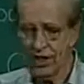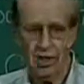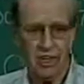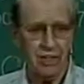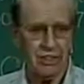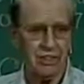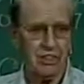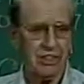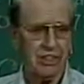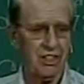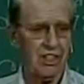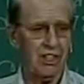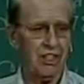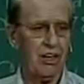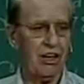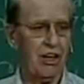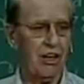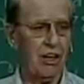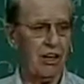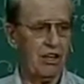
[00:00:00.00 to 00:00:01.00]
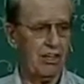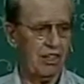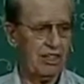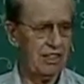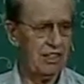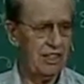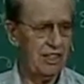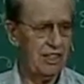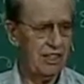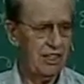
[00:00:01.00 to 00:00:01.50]

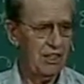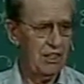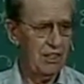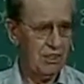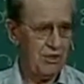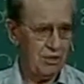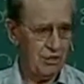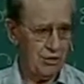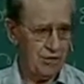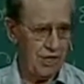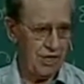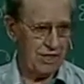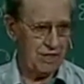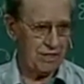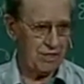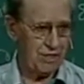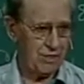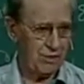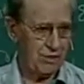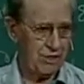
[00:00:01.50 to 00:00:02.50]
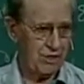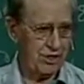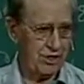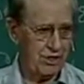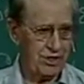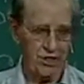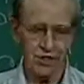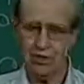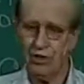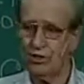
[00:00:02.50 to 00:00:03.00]
incarnate Christ, which is
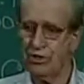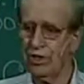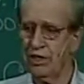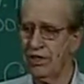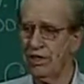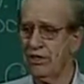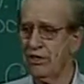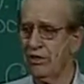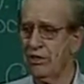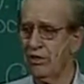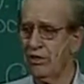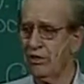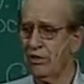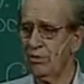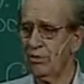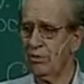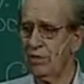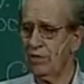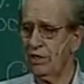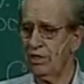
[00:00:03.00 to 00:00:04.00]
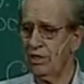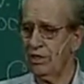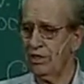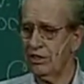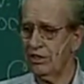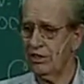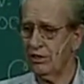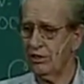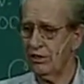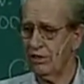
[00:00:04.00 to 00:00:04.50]
a coined term merely
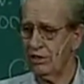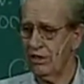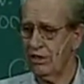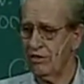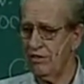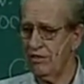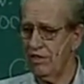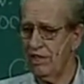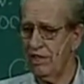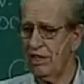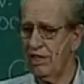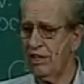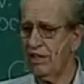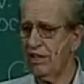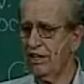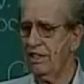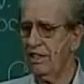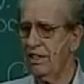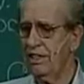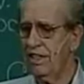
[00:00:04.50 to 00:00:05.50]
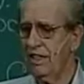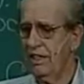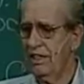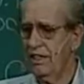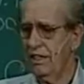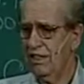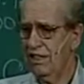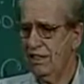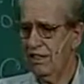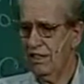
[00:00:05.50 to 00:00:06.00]
to define
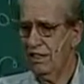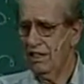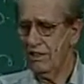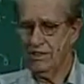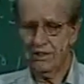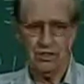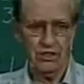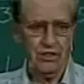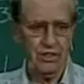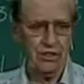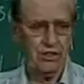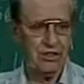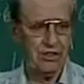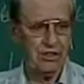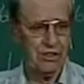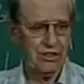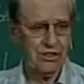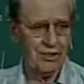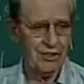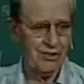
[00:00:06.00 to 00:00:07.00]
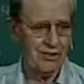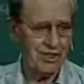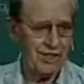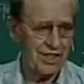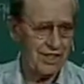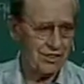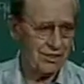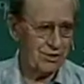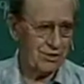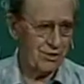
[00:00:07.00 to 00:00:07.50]
that Jesus of
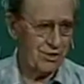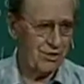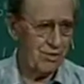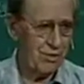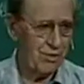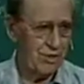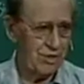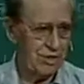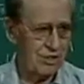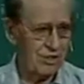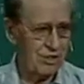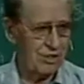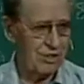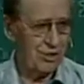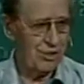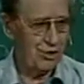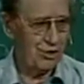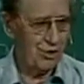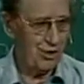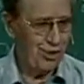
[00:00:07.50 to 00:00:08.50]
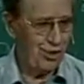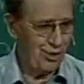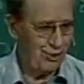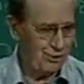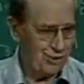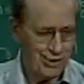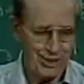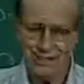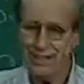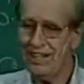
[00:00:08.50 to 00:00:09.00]
Nazareth was
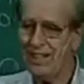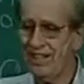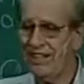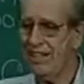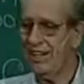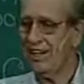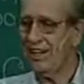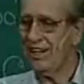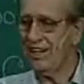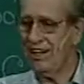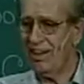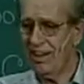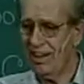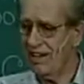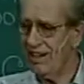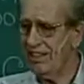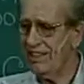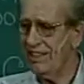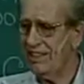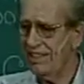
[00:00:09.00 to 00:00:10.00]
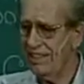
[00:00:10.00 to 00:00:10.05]
totally God